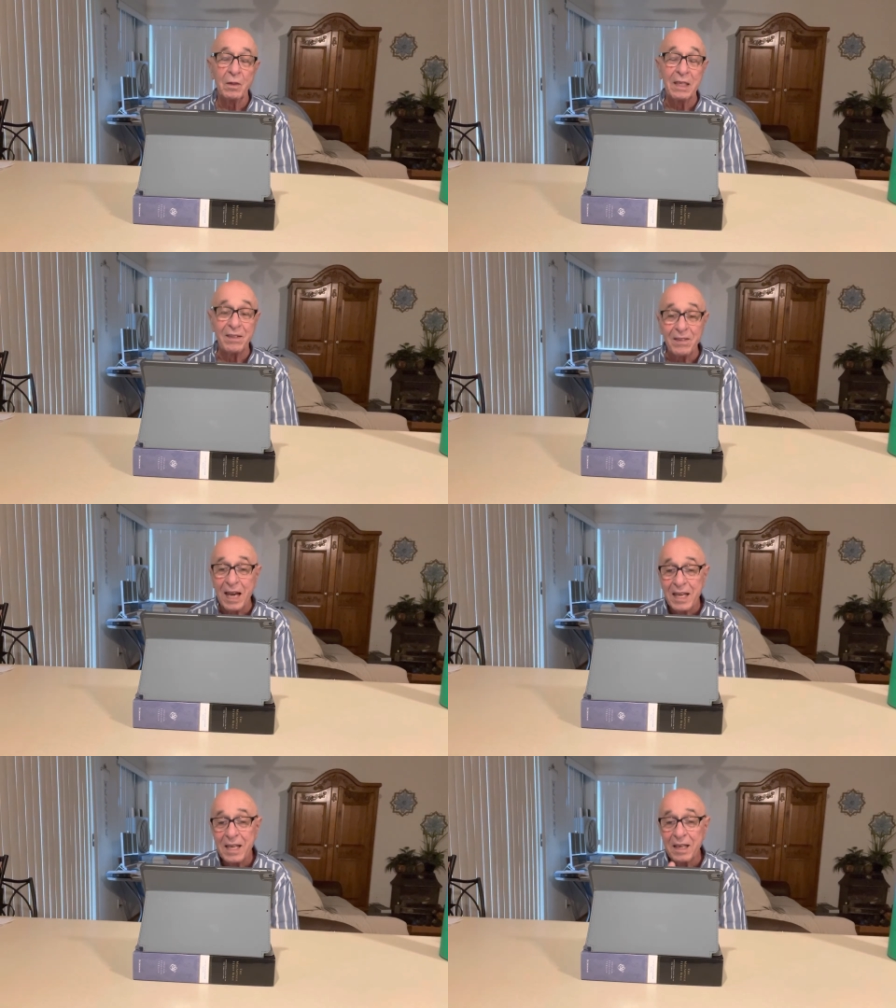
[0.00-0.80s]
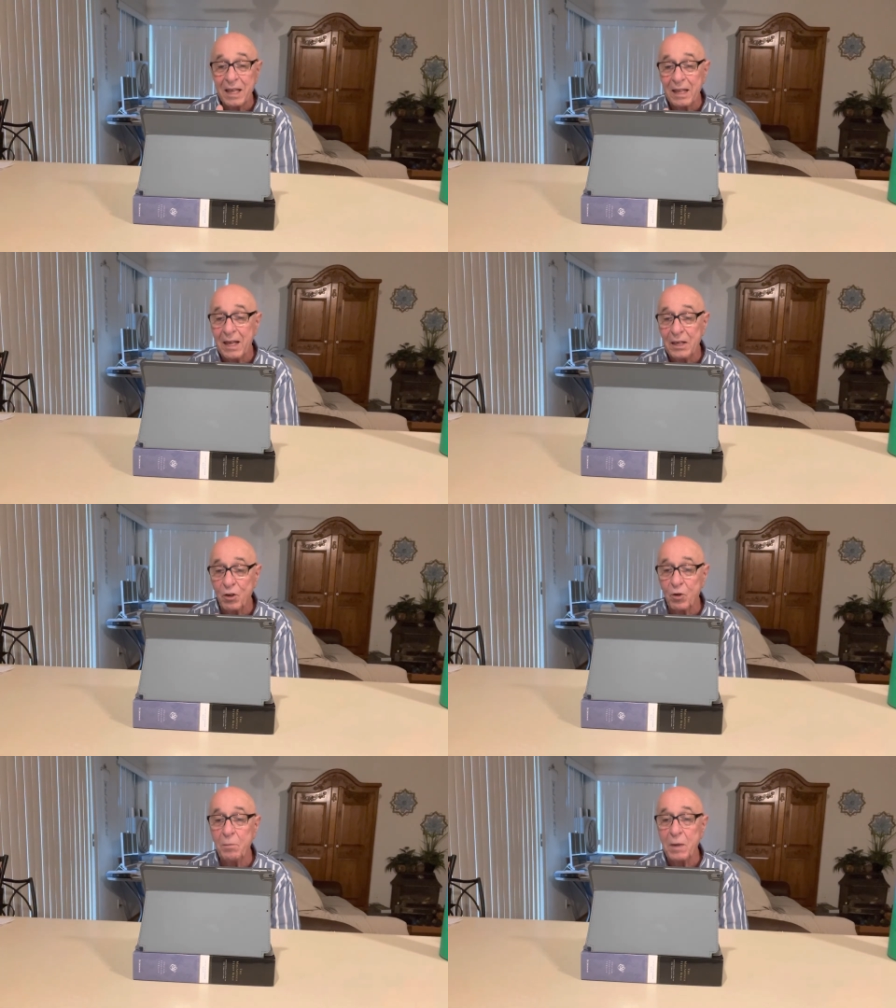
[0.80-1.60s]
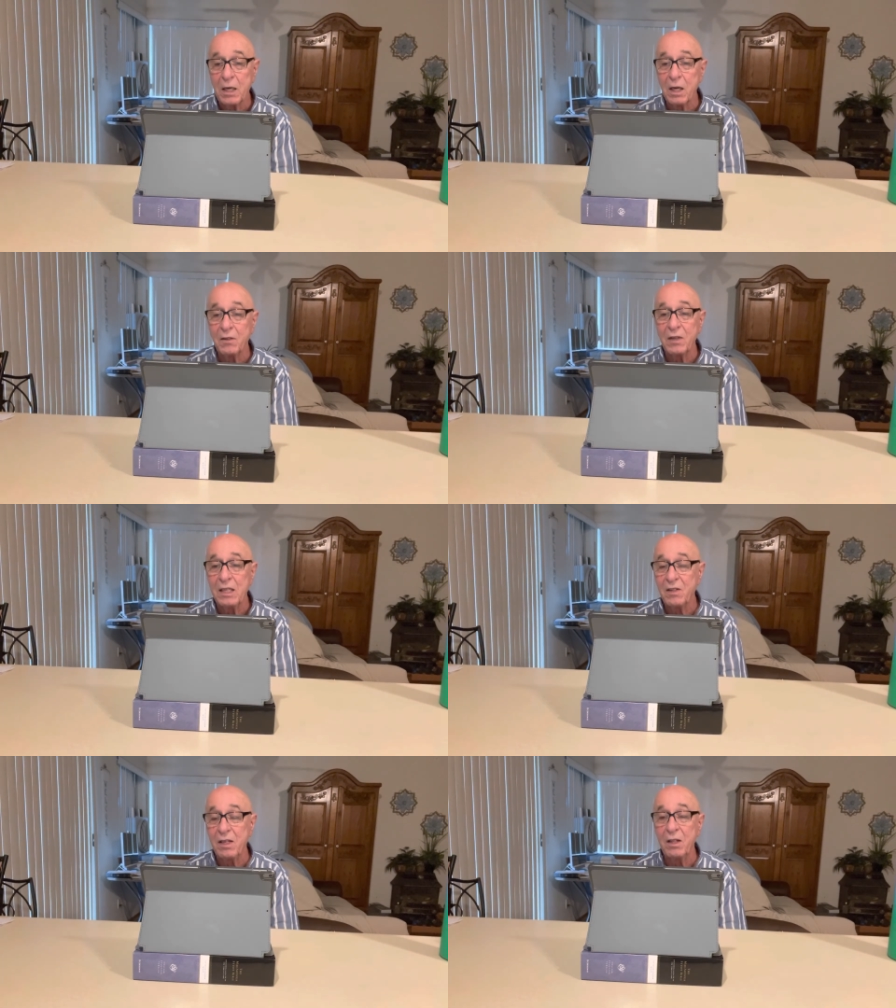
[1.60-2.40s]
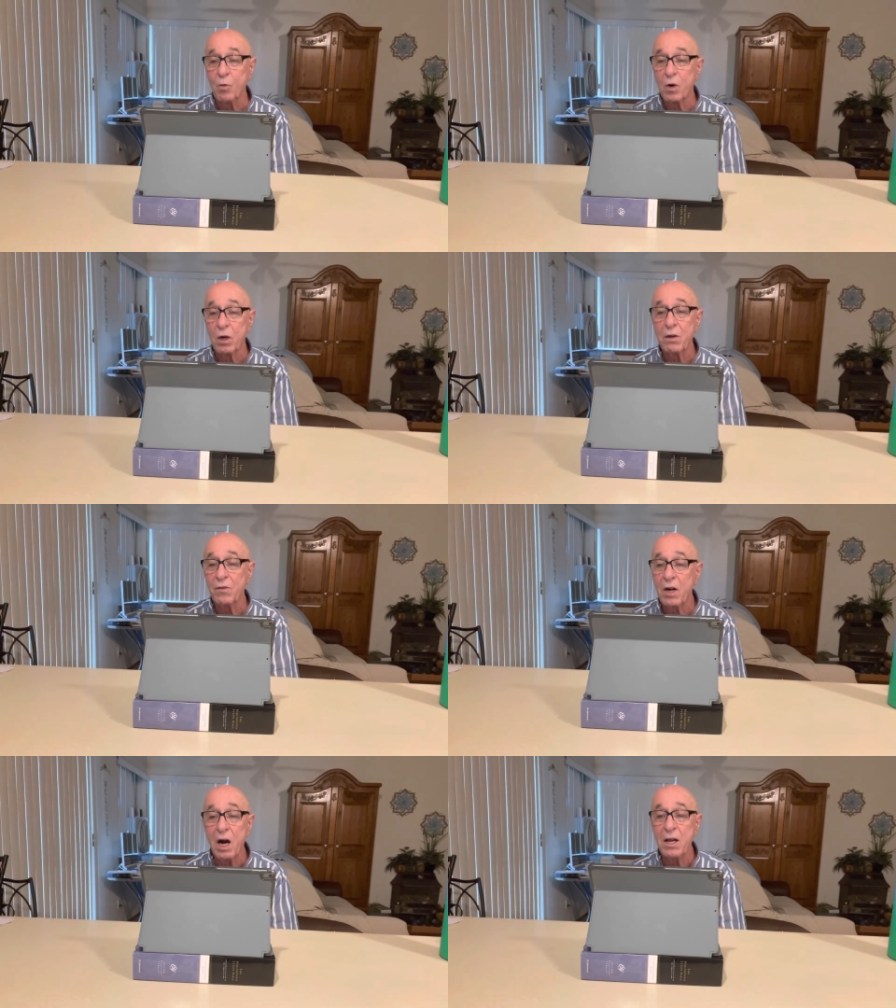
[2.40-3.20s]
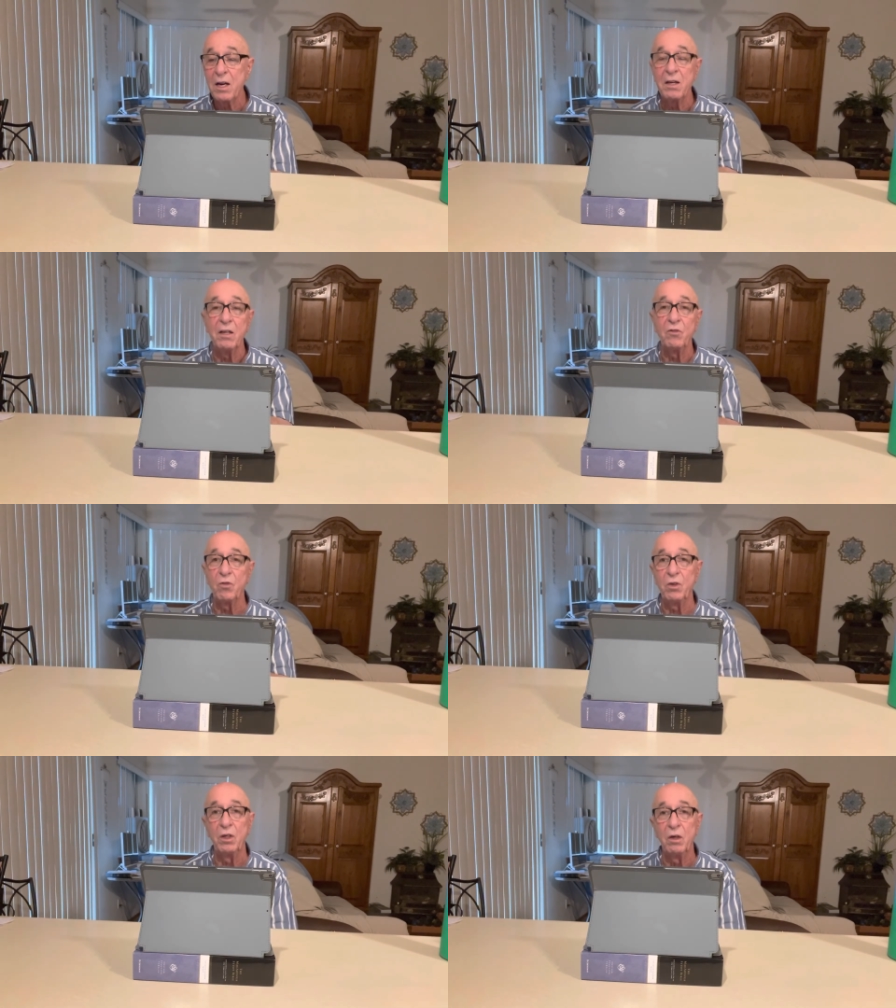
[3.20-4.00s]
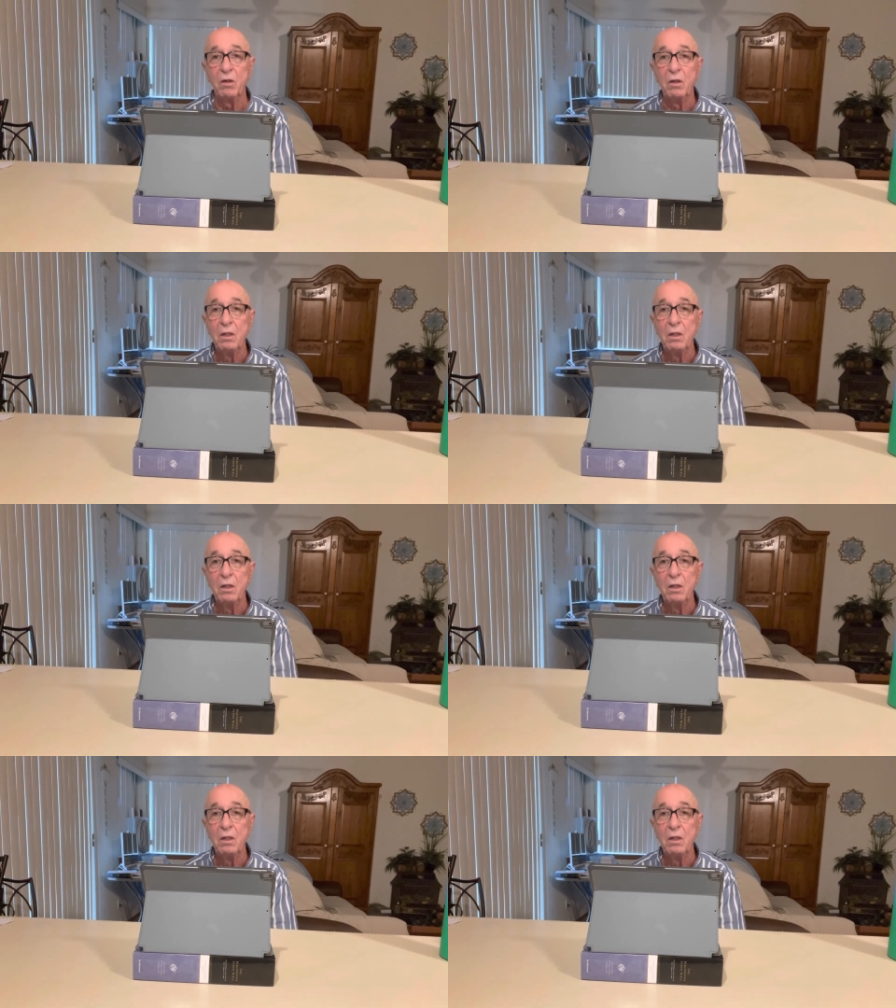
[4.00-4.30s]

Secondly, they do it because they see the work of God in Israel,